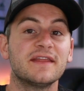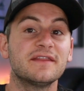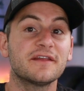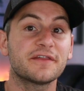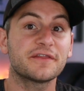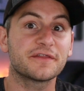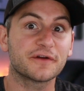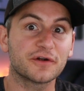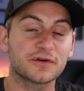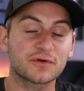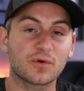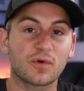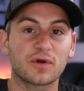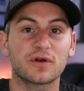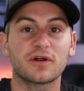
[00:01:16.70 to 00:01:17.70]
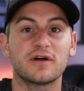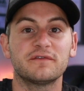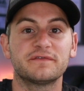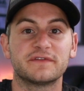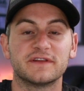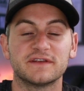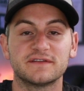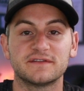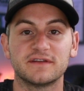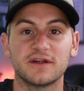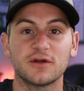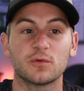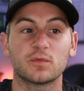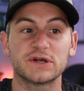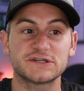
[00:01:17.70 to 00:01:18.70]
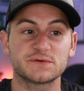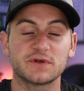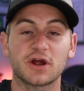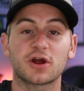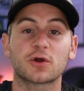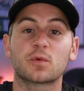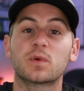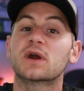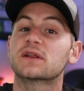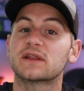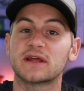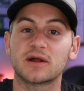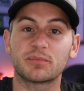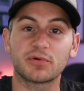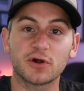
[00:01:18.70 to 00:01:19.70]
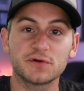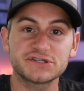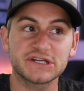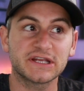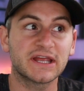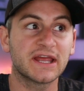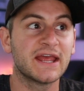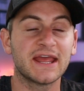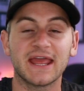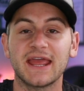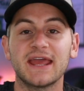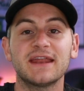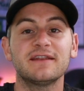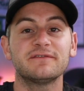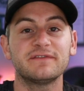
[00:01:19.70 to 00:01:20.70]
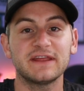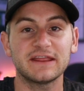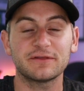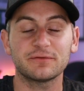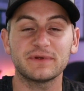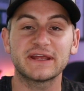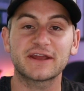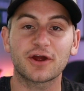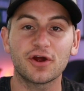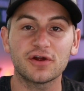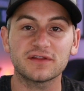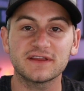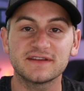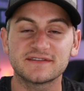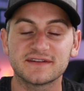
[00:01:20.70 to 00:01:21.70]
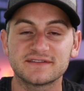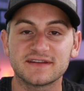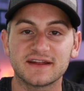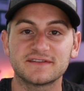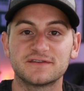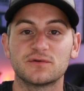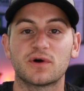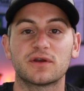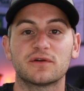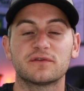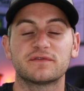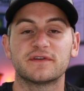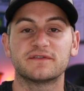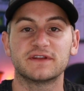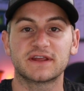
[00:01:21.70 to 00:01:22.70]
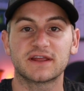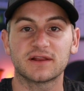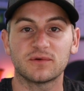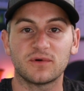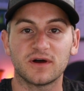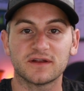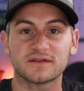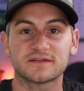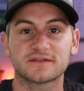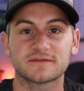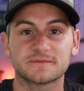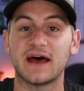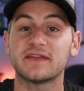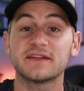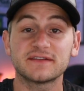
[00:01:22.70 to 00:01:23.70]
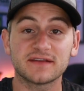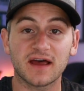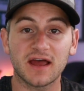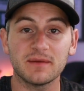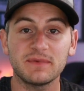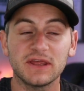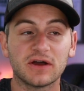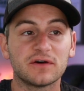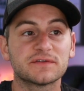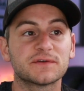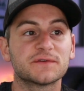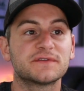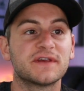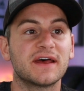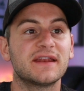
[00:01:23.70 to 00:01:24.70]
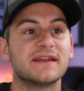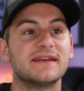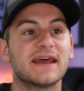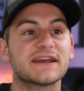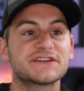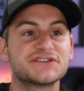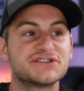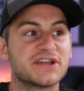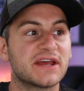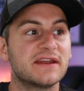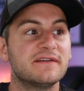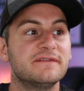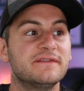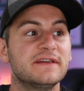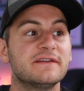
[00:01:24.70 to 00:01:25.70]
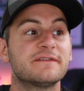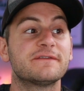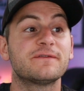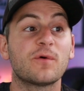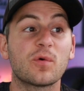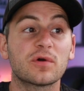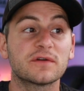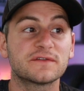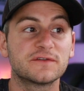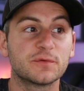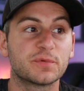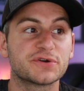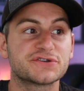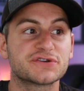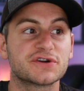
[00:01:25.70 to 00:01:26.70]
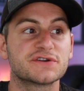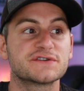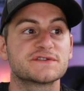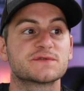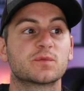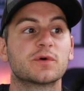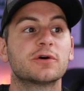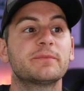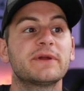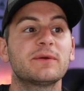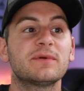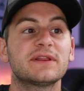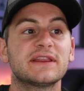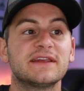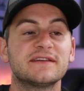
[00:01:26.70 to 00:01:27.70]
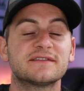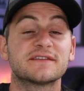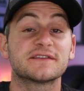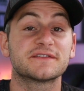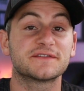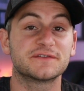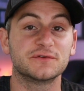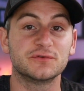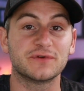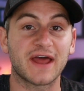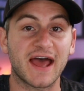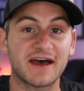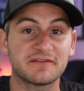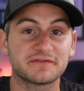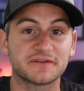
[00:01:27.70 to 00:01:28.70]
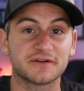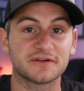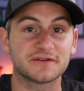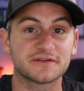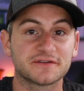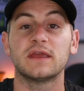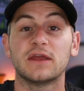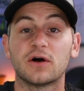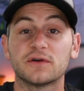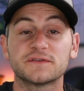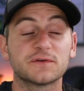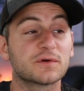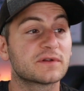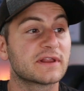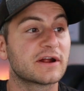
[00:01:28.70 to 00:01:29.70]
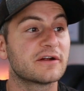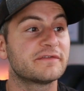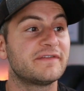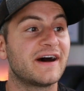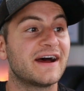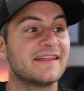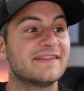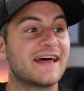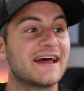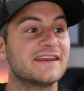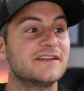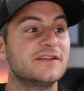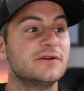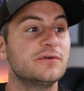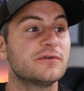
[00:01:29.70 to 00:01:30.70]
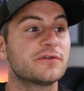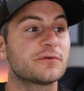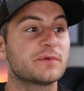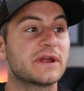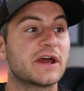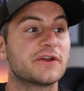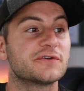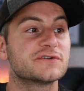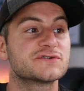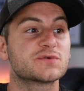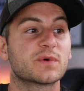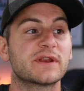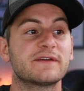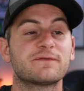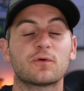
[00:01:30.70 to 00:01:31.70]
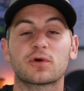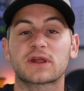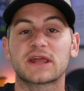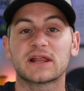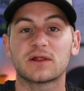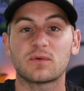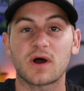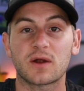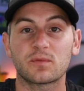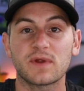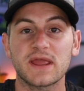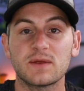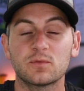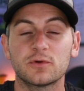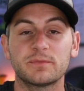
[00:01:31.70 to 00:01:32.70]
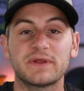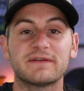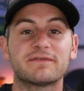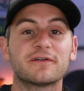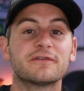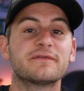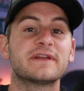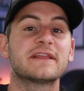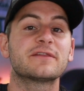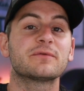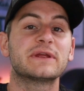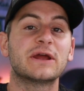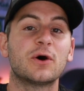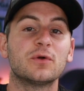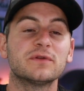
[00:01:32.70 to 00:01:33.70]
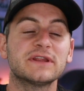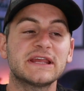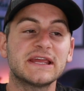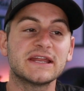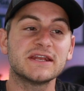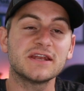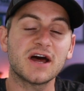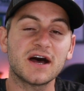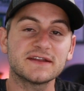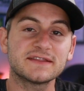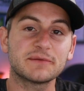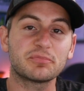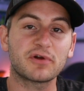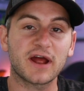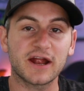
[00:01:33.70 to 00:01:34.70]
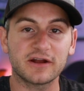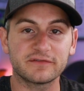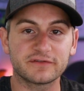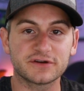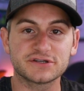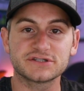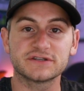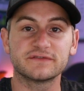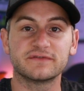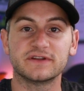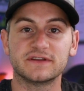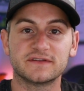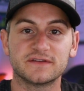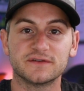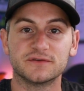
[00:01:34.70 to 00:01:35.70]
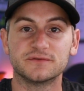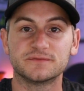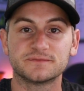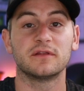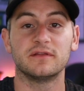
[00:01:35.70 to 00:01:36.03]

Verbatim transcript: in the third quarter of this year, which we are quickly approaching, and V3 currently sits at 250 kilowatts. At the time, he also said next gen V4 superchargers will be released soon after. He also clarified that new 324 kilowatt rate would be for V3 only, not the prior version V2.